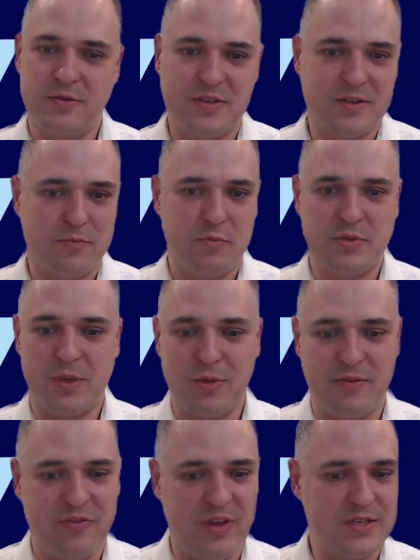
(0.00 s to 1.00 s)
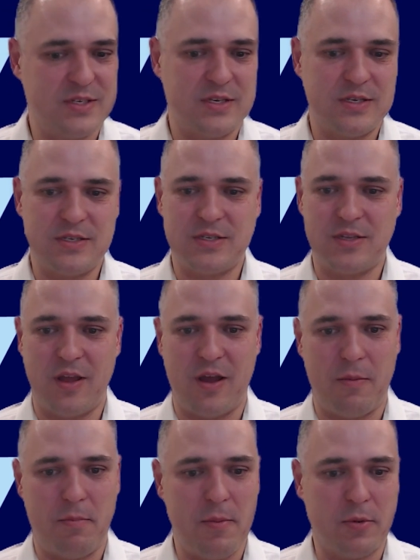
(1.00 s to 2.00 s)
like some of the faces
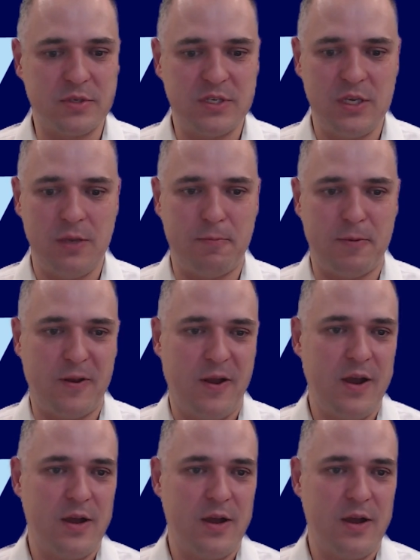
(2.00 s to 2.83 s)
that people see, but